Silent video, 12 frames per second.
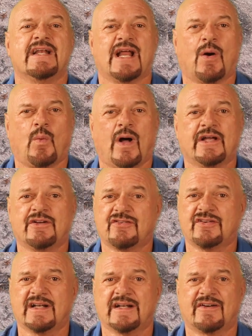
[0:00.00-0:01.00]
Now, while you're
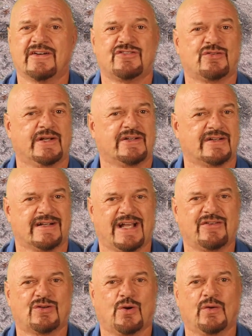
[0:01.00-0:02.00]
sitting there enjoying your
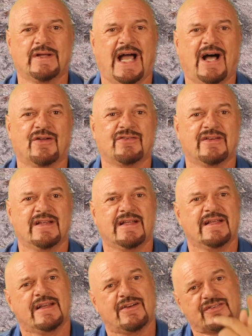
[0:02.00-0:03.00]
nice cold house,
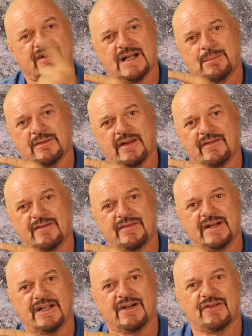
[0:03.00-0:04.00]
here's a couple other
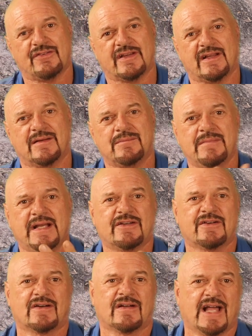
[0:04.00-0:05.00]
videos that make
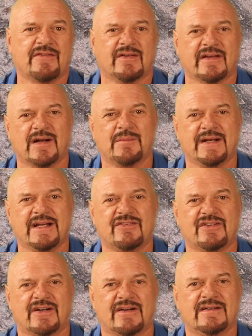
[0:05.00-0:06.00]
your life a little bit
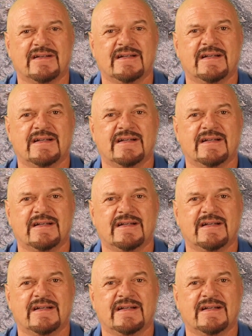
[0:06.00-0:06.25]
easier.